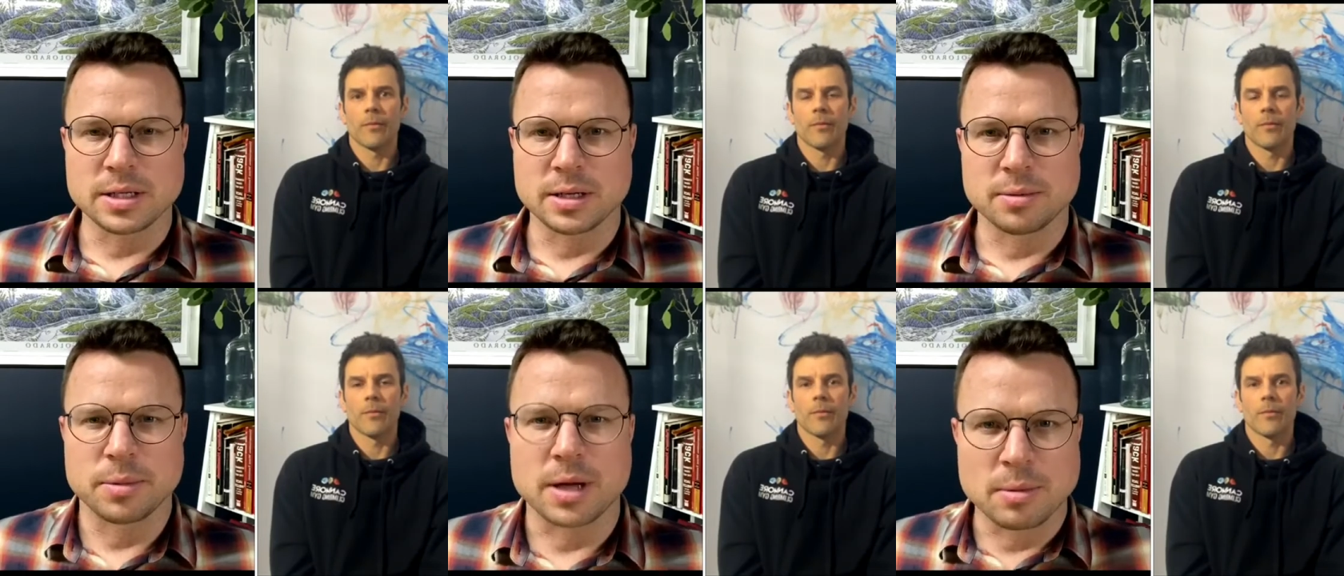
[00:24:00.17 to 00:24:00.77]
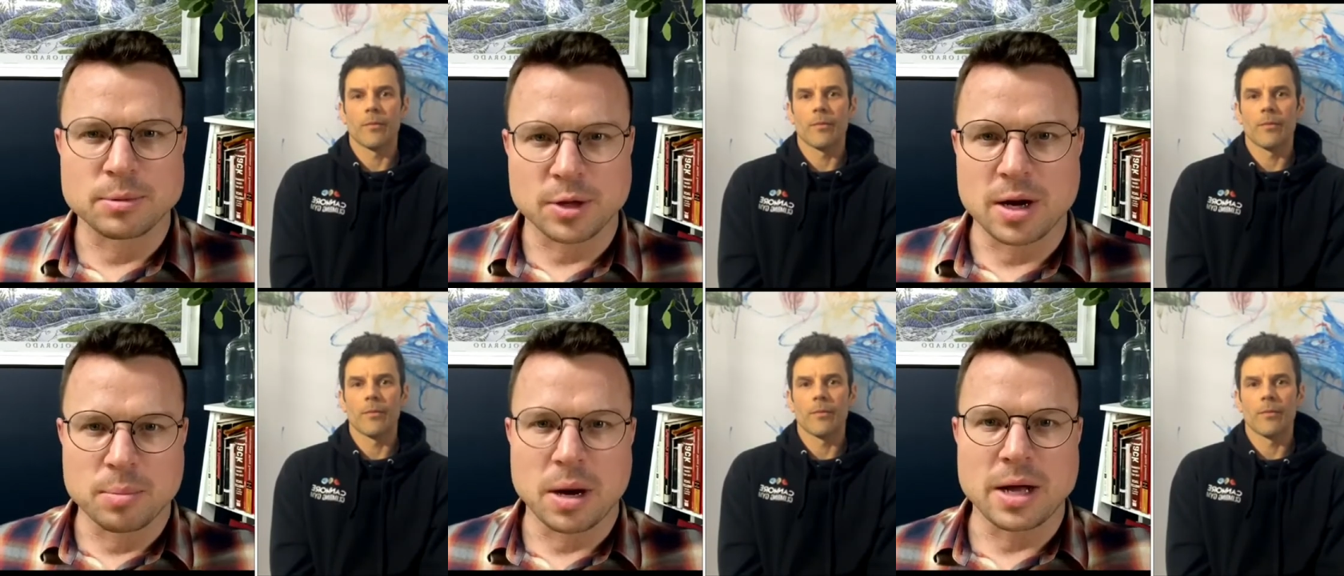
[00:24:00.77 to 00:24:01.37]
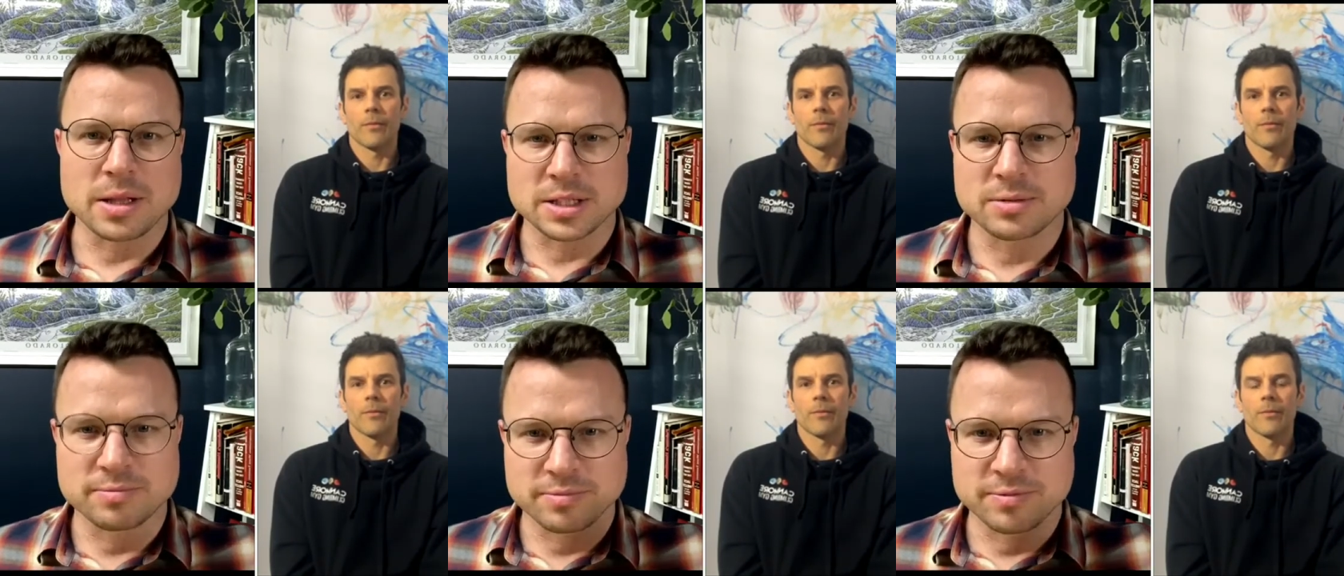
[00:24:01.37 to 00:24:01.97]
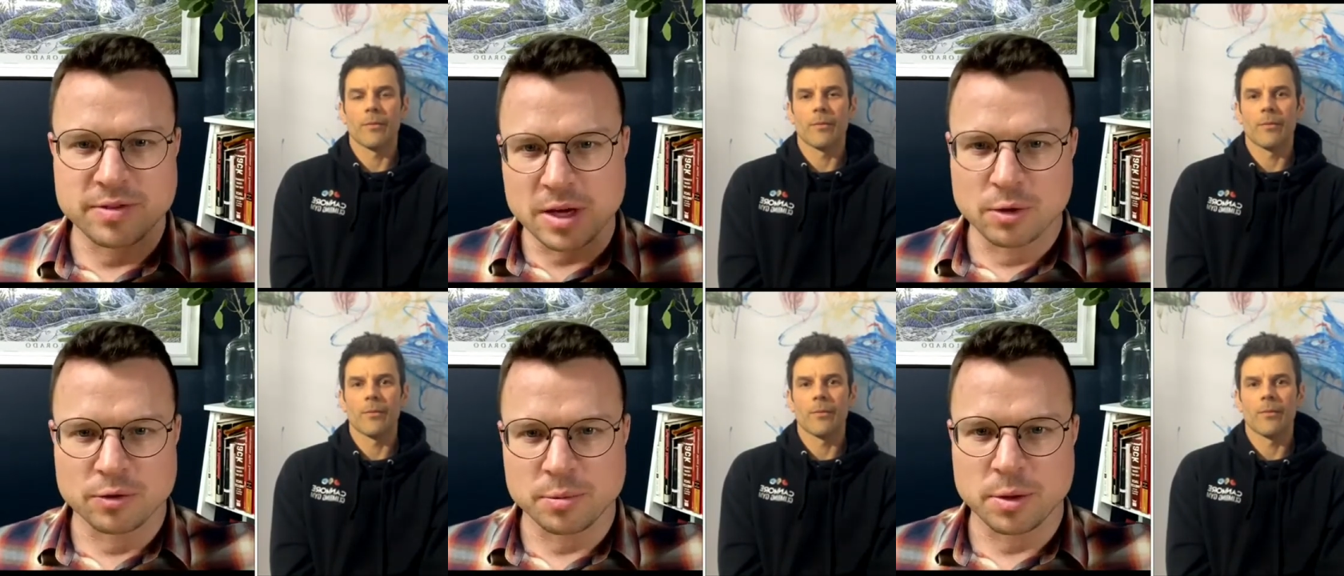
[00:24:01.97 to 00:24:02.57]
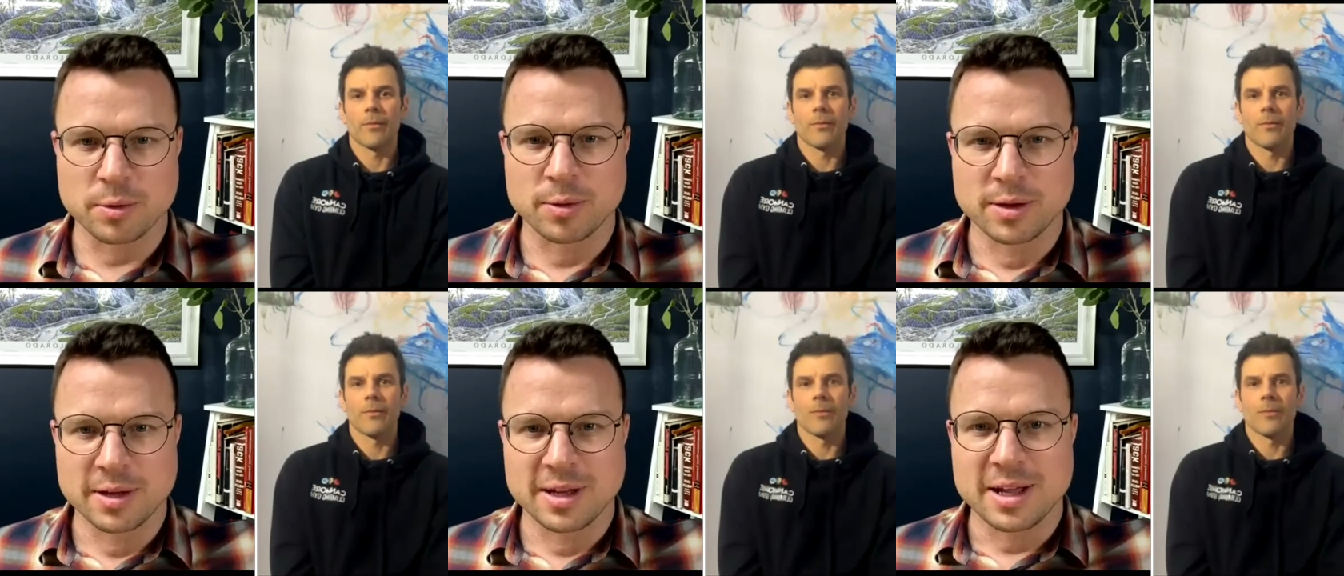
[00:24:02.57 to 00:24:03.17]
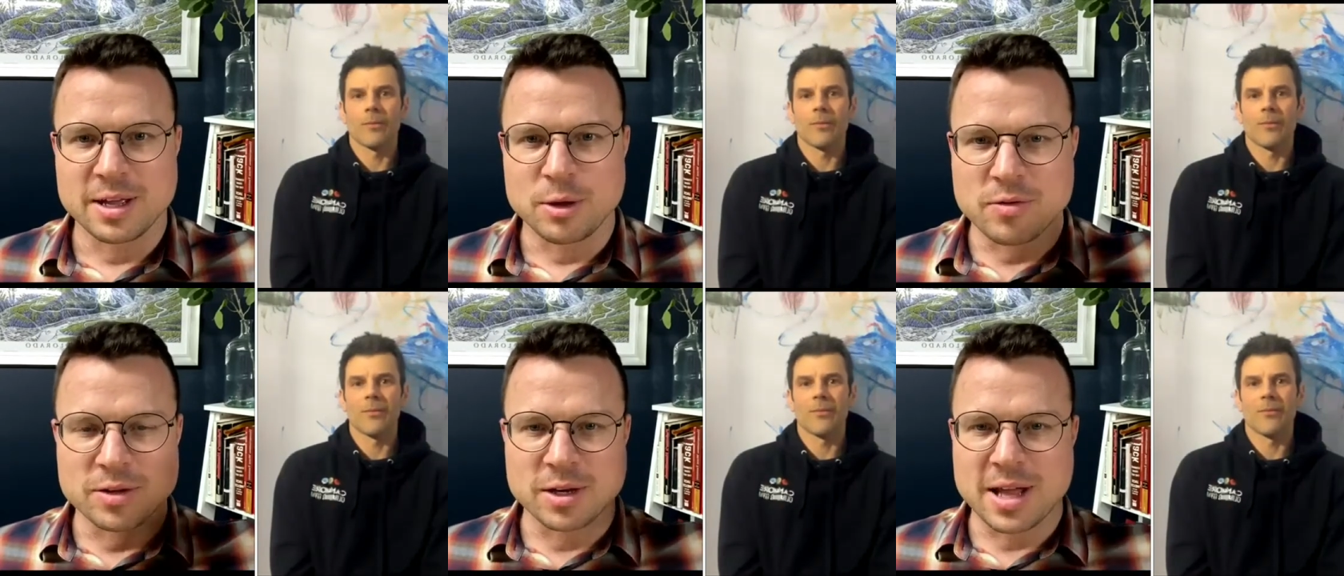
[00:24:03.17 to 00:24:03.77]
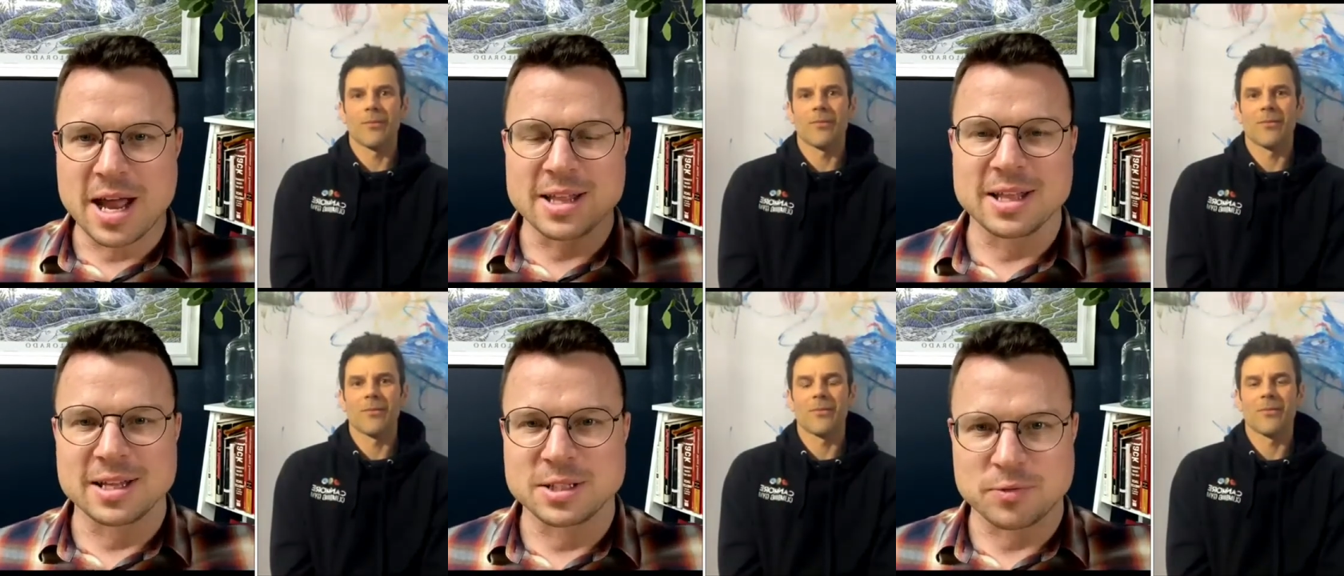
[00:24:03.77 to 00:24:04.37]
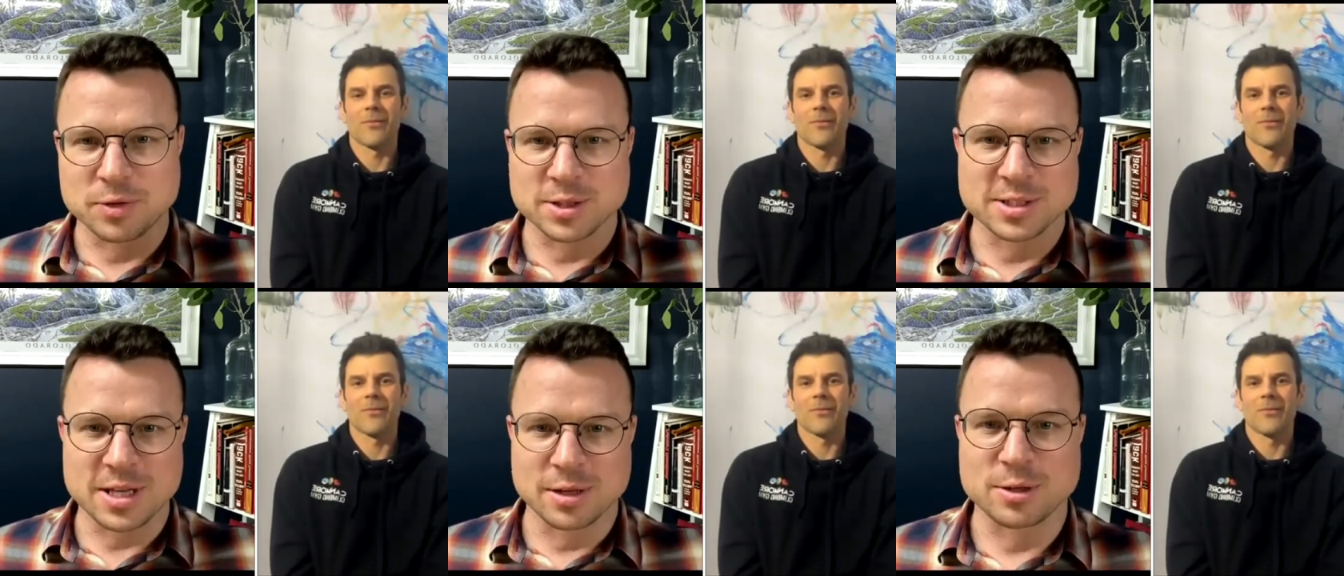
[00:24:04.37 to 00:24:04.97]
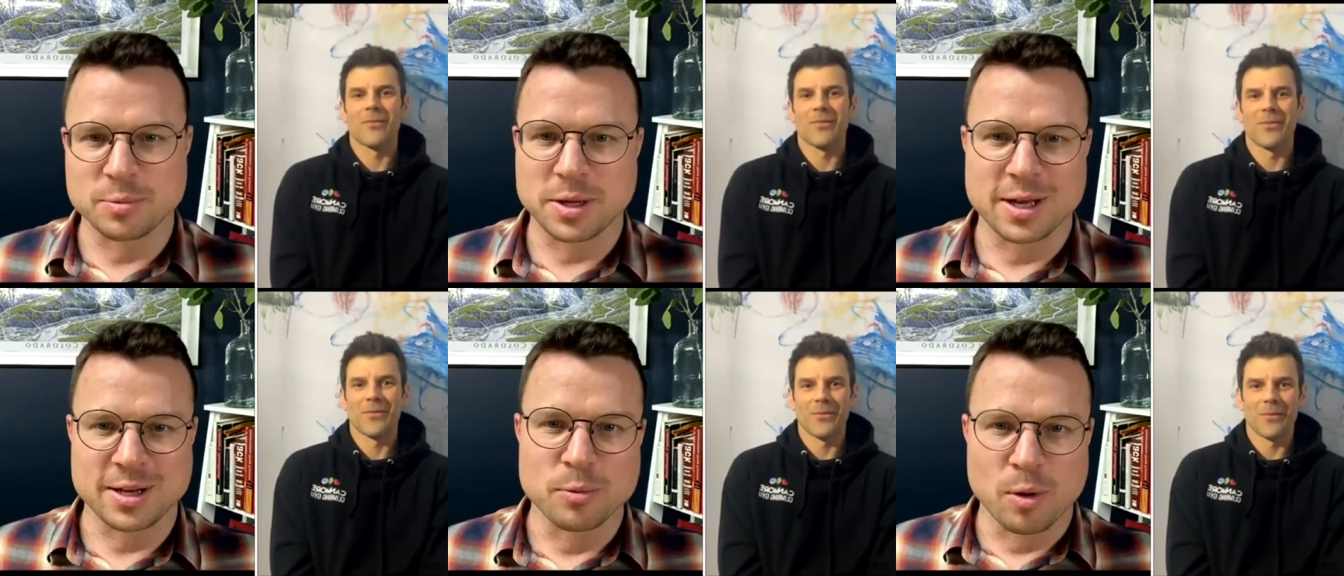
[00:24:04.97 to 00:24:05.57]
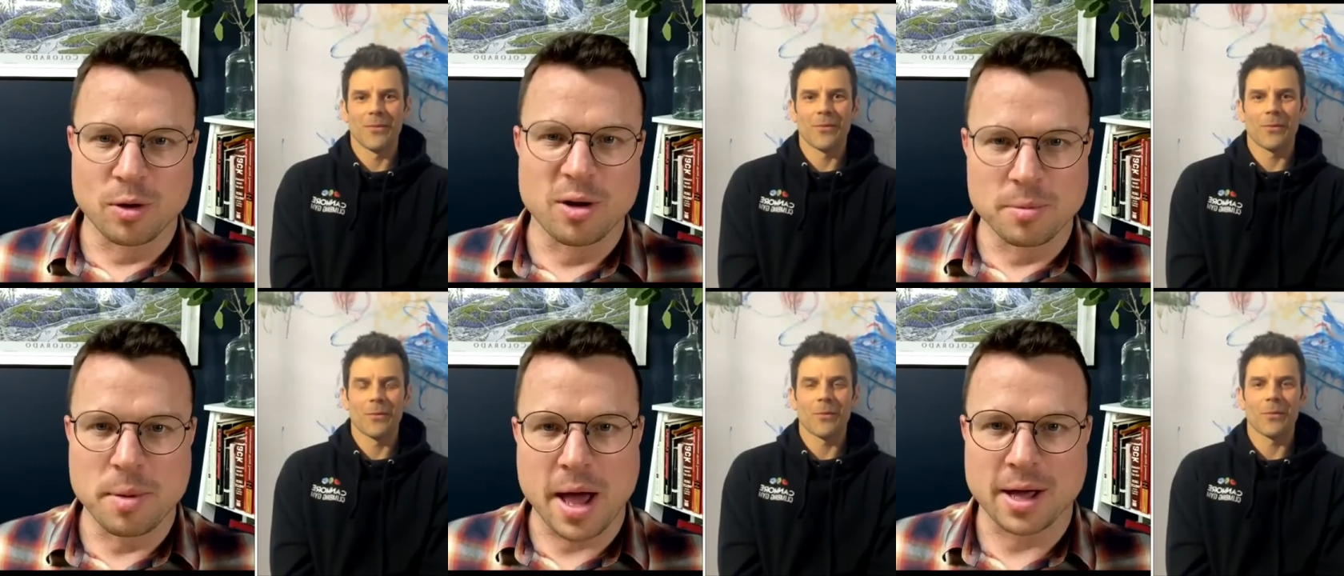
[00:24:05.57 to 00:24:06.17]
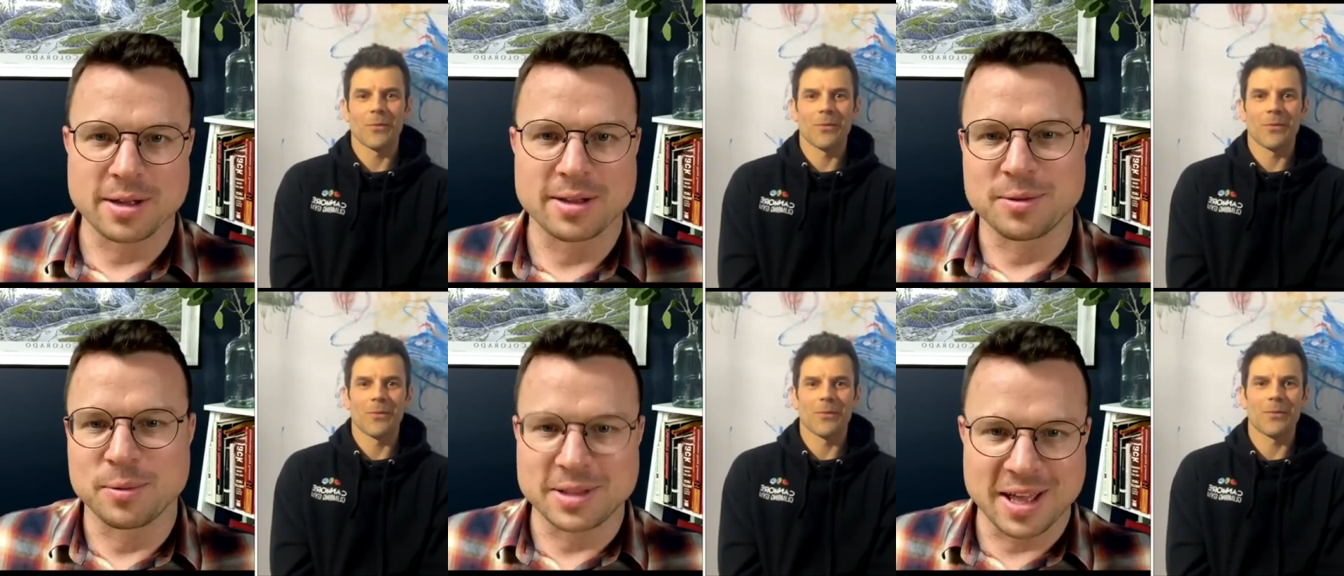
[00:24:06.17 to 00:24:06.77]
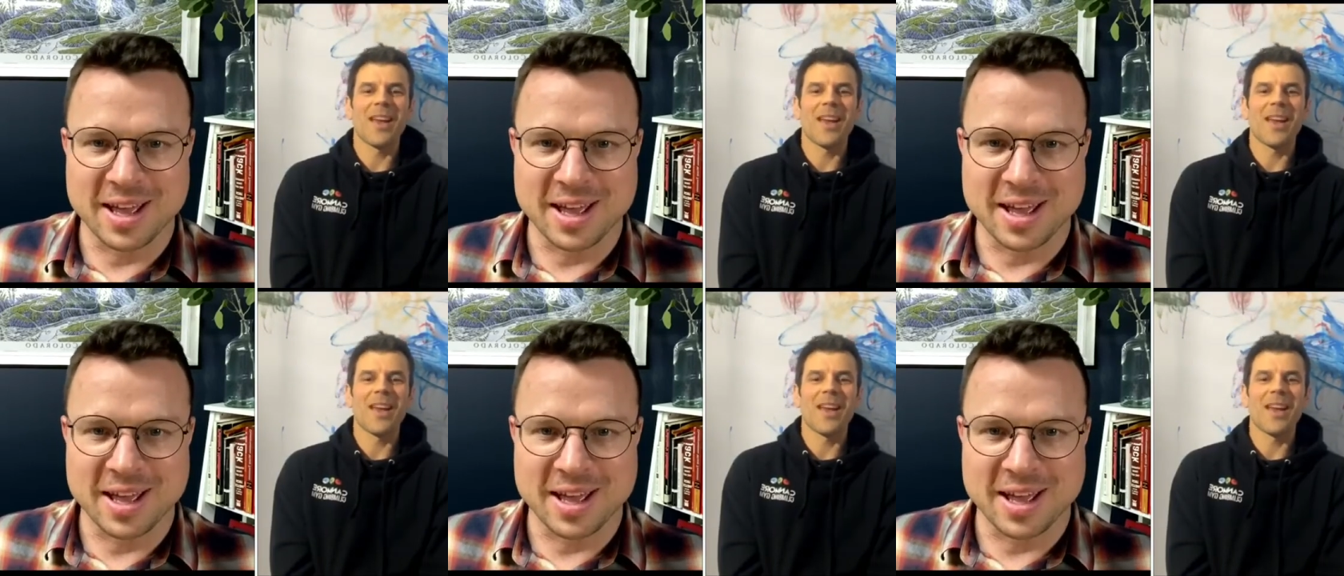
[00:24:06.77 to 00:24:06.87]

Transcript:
Speaker 1: And I'm like, I'm trying to buy this vehicle from you. You haven't done anything except for just sell it to me, and you won't call me back. What the heck?